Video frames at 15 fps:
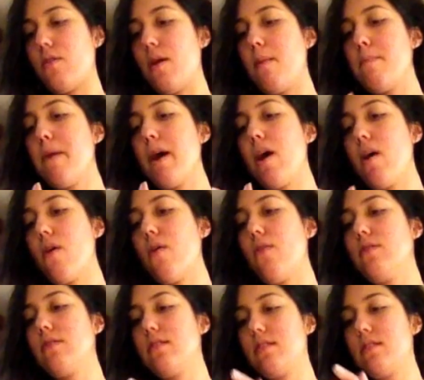
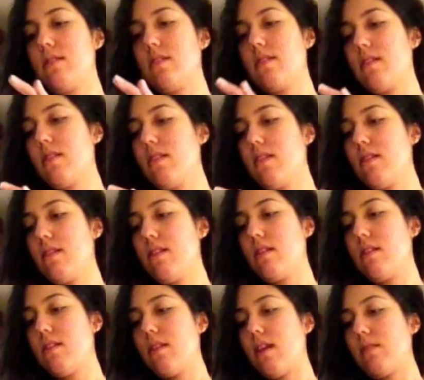that's
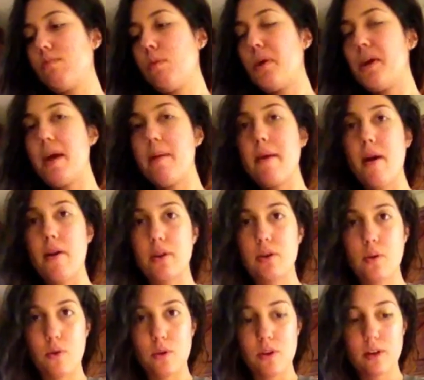probably about
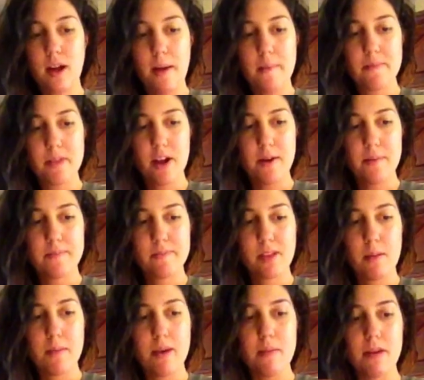1/4 cup there,
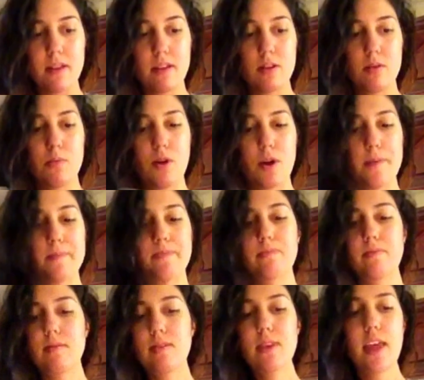maybe a little more.
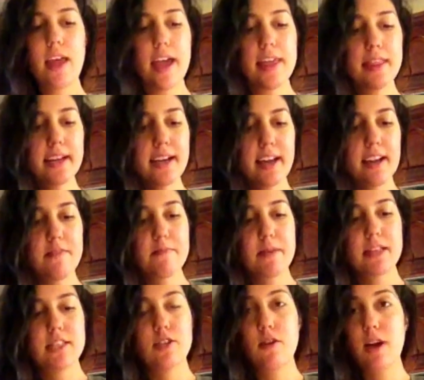And the kind of
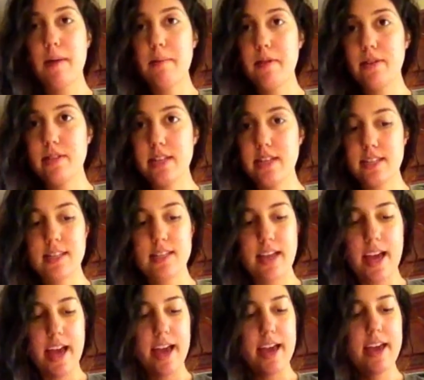miso I'm using
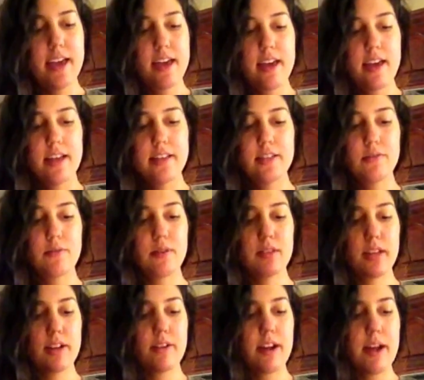today is a
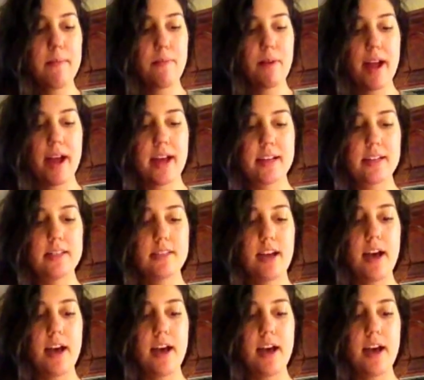really great brand.